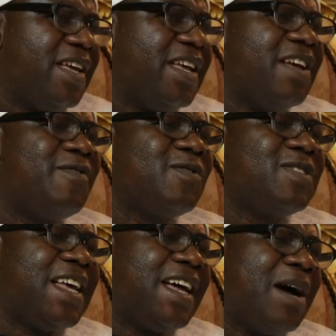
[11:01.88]
He even
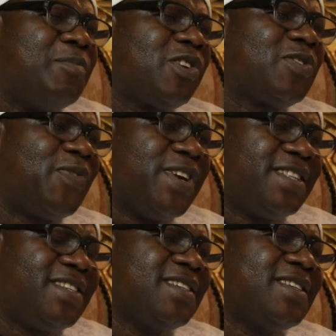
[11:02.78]
said, "I'm not
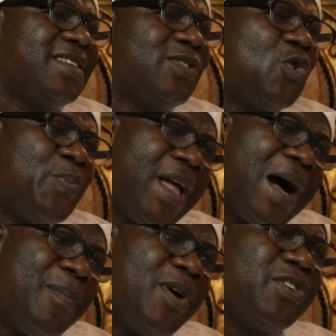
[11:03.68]
fit to be
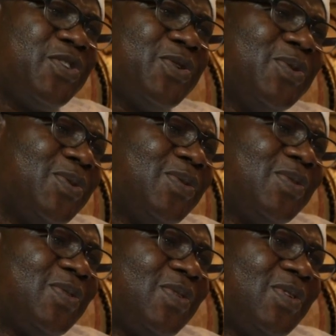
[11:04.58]
among you."
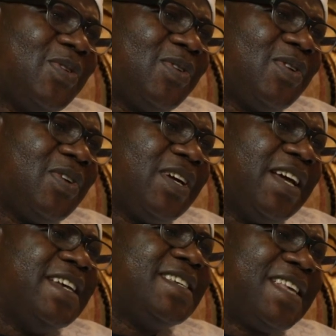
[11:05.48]

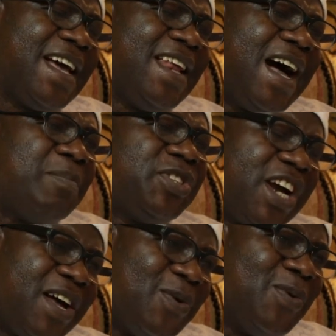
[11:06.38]
He said, "I'm
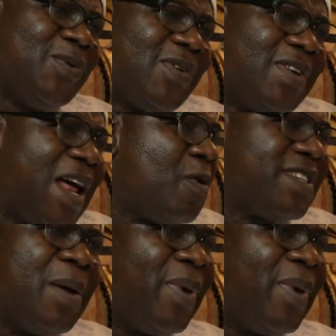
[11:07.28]
shallow." That was